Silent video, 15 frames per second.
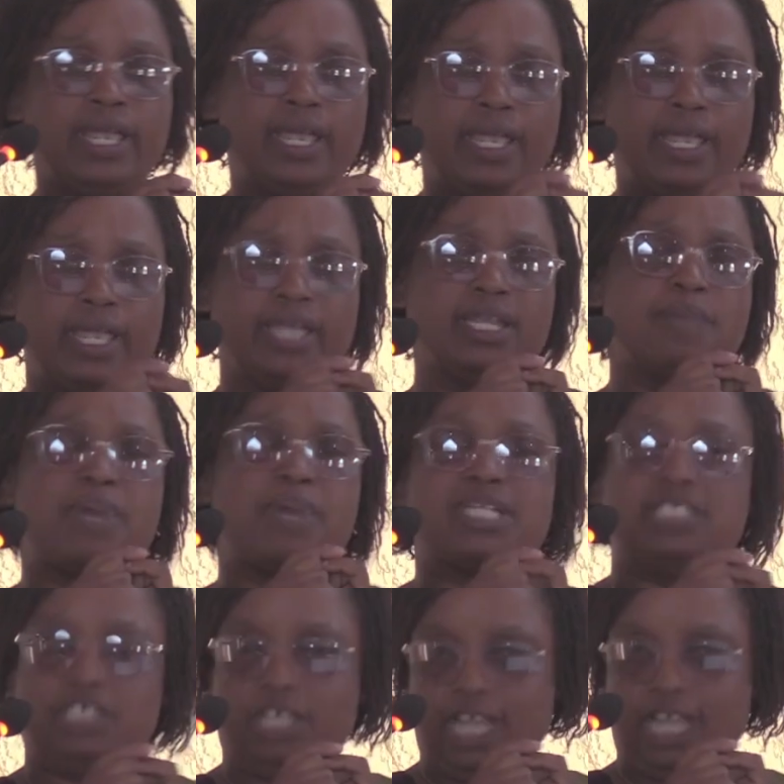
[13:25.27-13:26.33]
in a
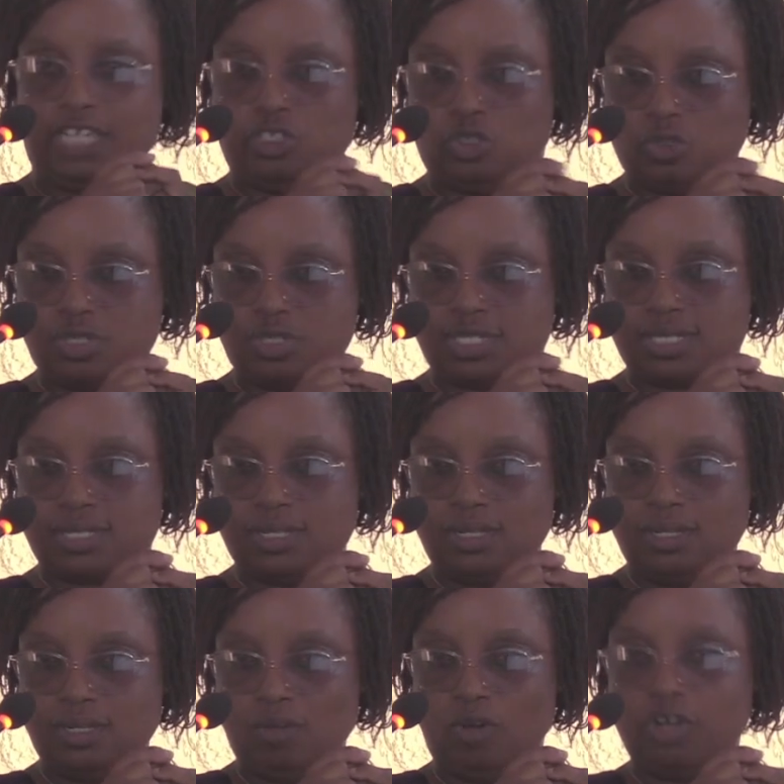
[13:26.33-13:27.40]
particular juice,
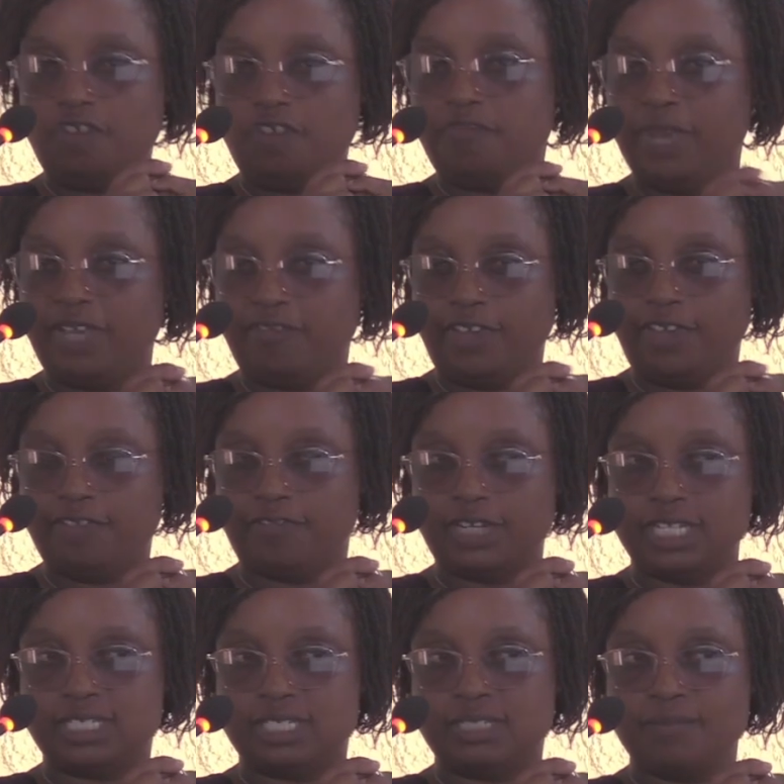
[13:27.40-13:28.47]
one of my
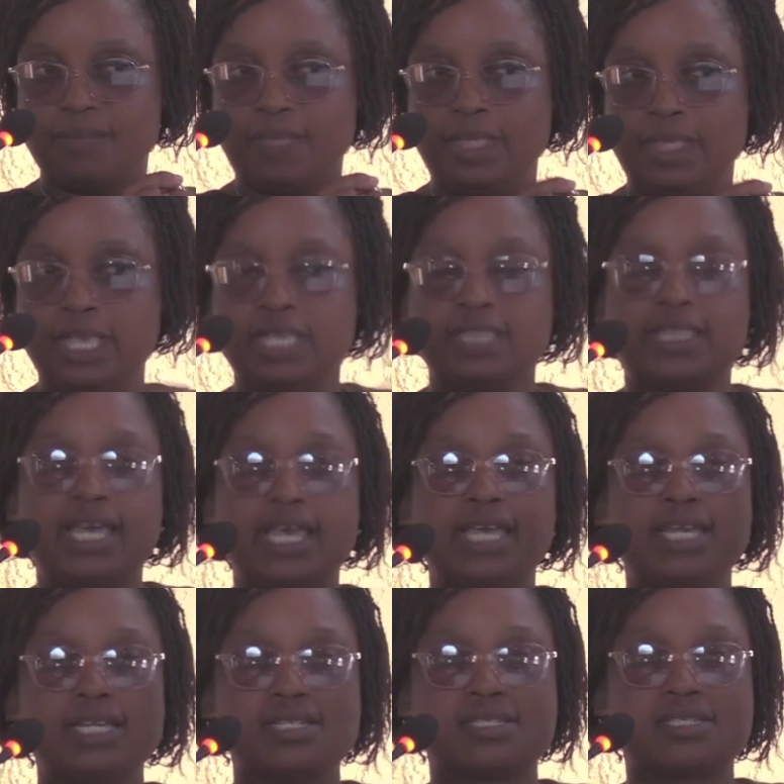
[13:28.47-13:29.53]
favorite, there
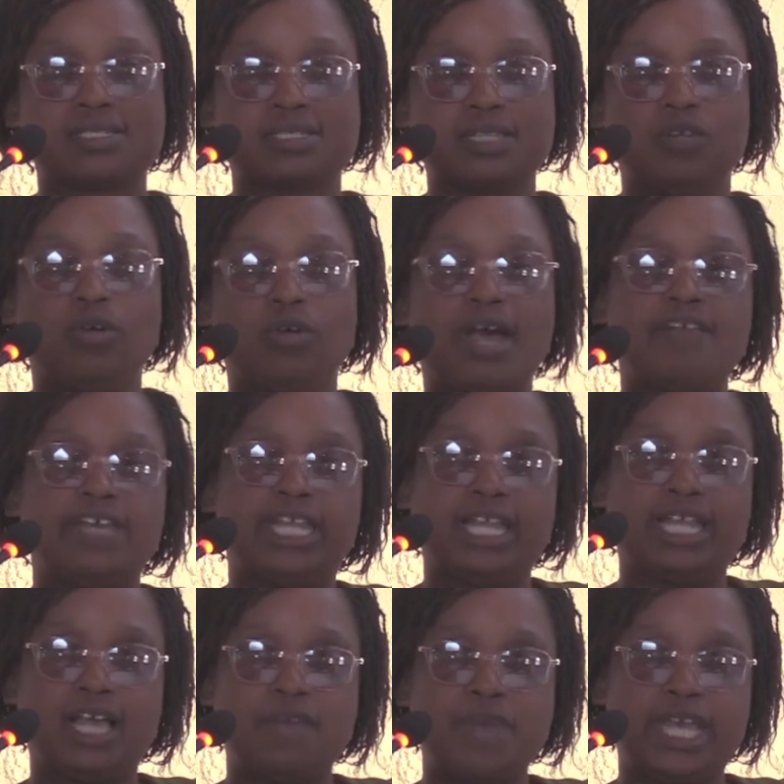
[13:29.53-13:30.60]
is
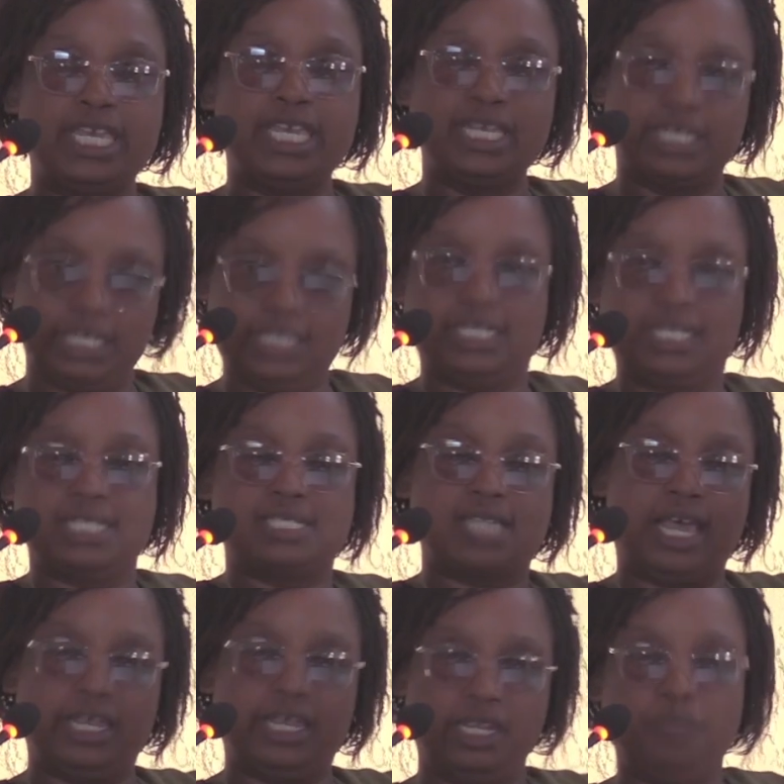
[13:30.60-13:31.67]
ukaverenga ma ingredients
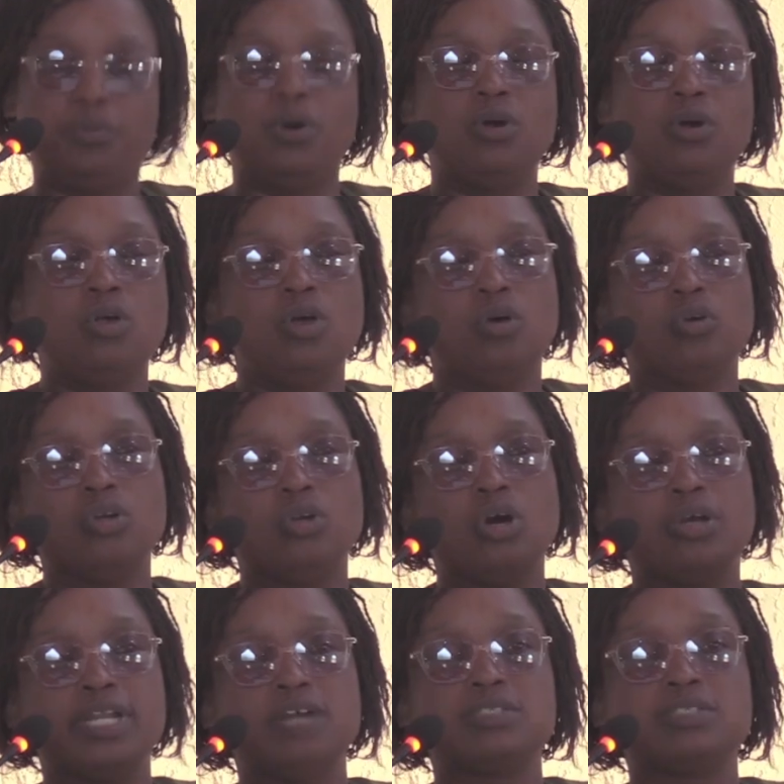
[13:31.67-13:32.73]
aripo,
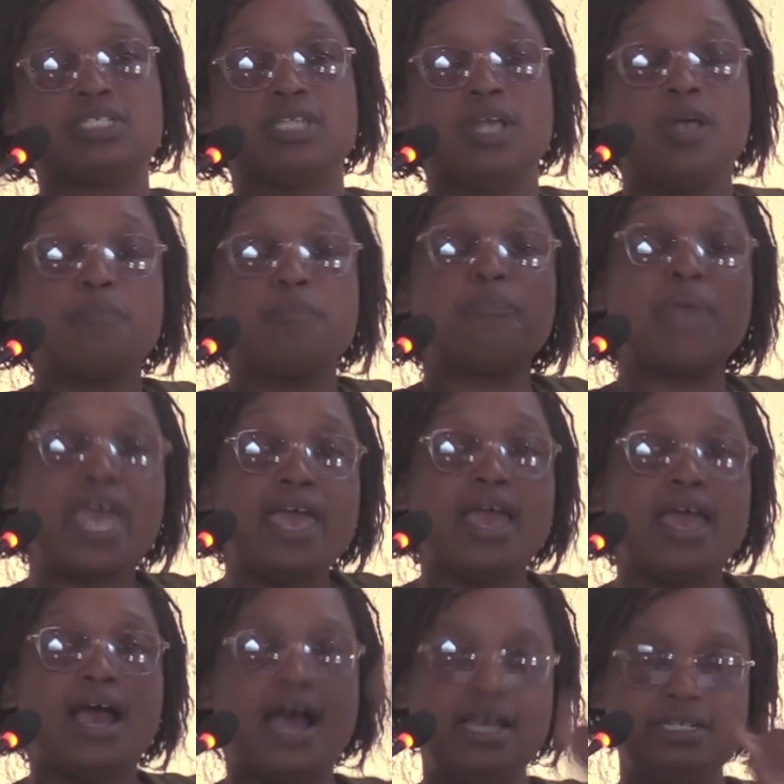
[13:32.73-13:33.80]
unaona uti per
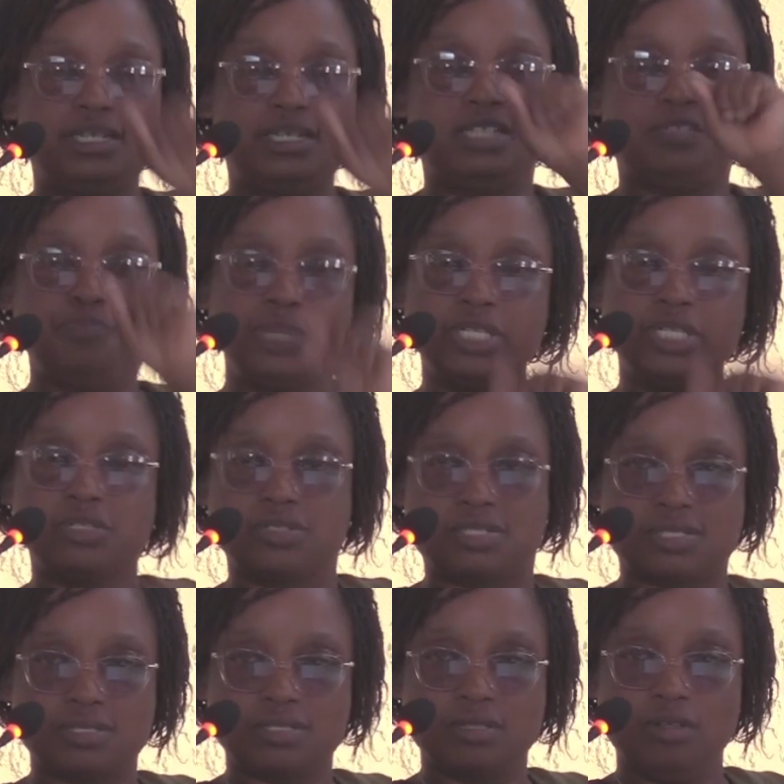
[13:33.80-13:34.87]
100 mils
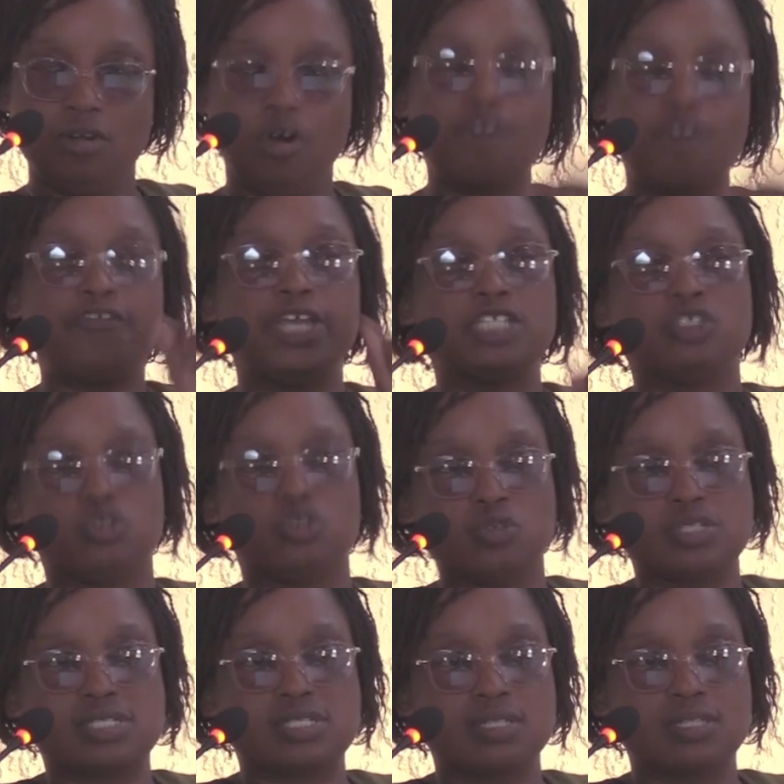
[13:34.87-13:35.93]
of a
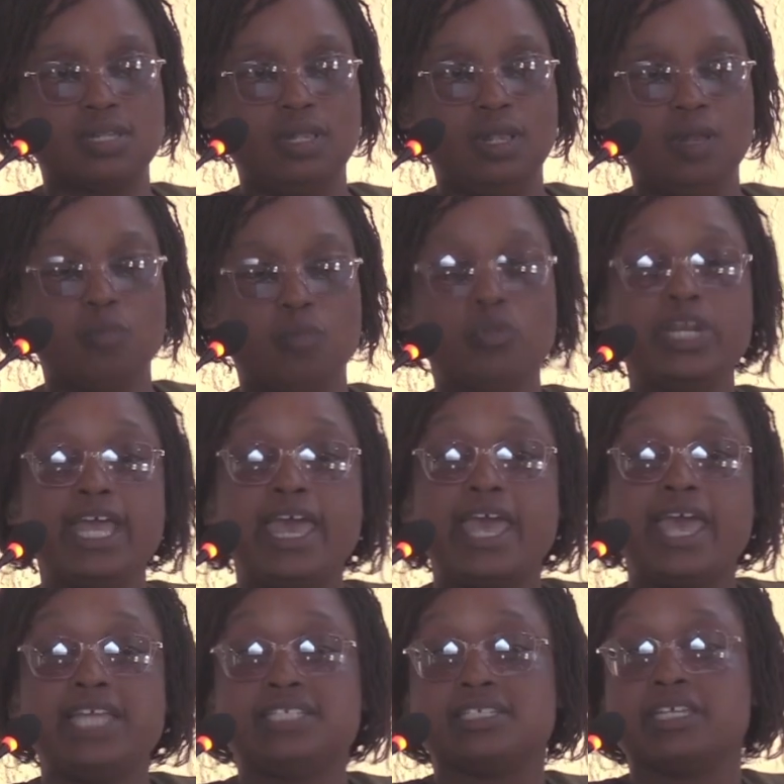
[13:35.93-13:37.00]
juice, mune
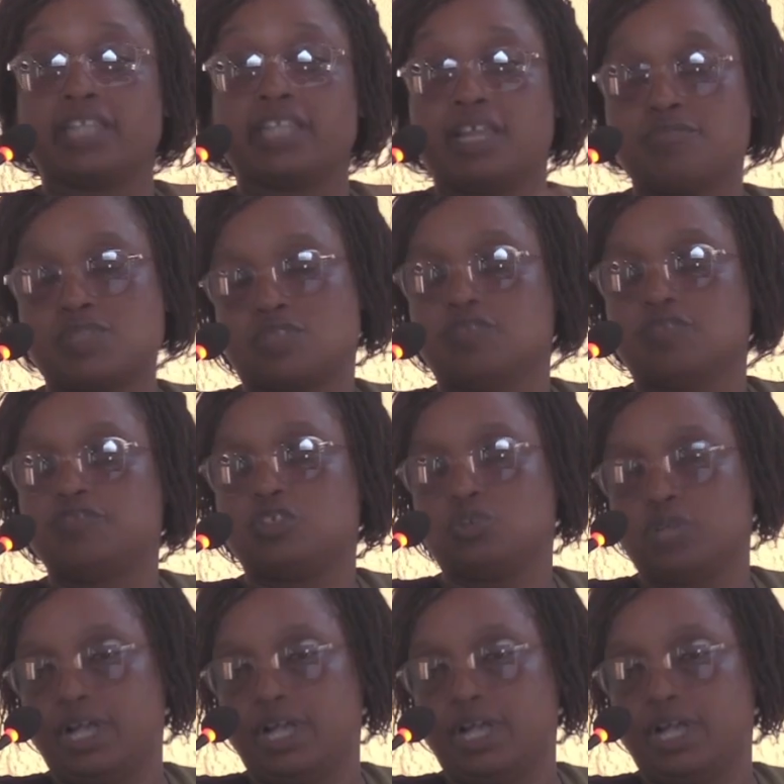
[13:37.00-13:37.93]
8 grams of sugar.